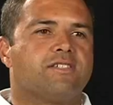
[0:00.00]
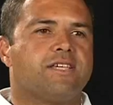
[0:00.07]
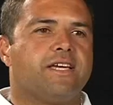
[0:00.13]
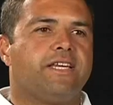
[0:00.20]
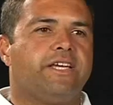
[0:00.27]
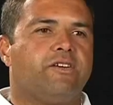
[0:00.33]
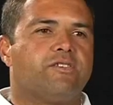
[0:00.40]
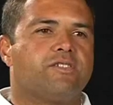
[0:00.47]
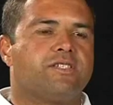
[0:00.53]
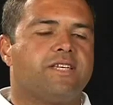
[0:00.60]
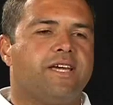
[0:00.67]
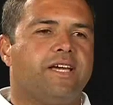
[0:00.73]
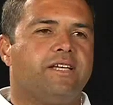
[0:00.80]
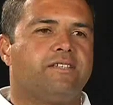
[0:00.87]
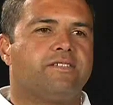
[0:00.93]
San Diego
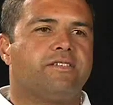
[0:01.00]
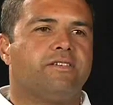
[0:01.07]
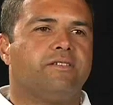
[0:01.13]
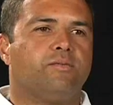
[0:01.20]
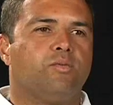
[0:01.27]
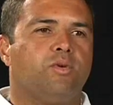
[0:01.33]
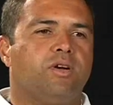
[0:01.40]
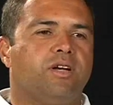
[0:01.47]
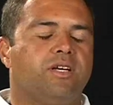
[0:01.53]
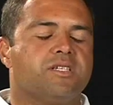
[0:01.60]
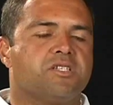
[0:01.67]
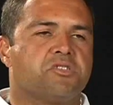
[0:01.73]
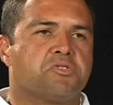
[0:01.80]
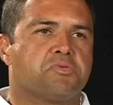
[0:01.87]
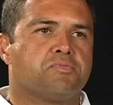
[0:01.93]
State
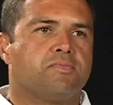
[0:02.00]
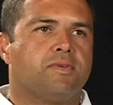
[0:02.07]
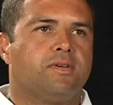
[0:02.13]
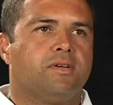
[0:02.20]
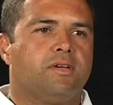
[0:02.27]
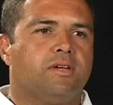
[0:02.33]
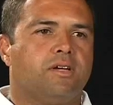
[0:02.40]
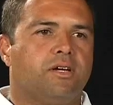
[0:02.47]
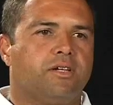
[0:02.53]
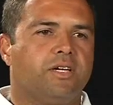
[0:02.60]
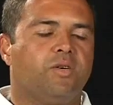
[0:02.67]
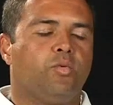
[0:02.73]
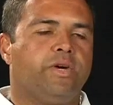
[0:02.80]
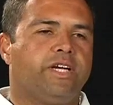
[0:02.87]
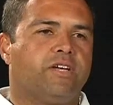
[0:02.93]
was a
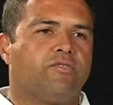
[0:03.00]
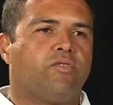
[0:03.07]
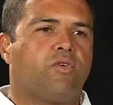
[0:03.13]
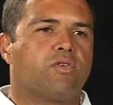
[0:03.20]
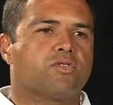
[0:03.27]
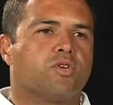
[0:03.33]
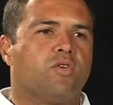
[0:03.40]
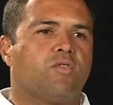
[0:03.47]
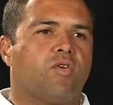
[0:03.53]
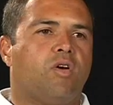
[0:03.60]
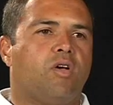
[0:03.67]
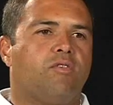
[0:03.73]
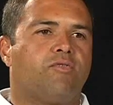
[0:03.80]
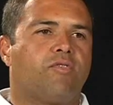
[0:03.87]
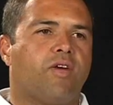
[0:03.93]
good weekend for us
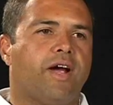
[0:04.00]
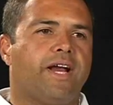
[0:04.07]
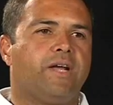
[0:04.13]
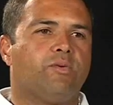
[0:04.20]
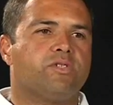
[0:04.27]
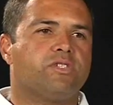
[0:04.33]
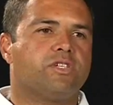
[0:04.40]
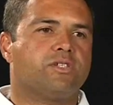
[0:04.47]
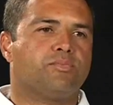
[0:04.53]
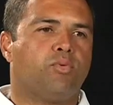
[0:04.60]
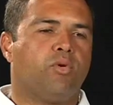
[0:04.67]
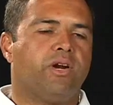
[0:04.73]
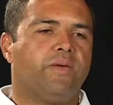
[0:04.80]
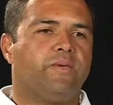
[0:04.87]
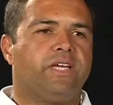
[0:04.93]
overall. Friday was
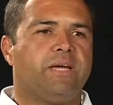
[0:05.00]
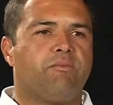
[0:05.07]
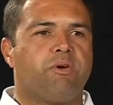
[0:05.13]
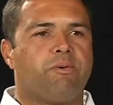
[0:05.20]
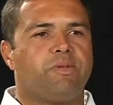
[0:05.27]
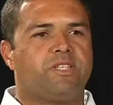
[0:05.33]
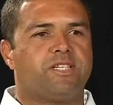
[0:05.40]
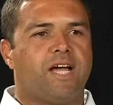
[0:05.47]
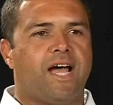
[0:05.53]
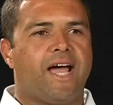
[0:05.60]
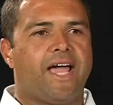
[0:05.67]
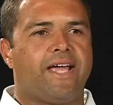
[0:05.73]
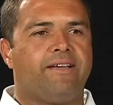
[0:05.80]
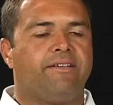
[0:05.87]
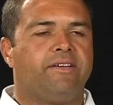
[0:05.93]
disappointing. We came away with a
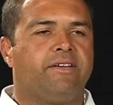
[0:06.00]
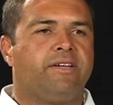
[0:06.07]
tie.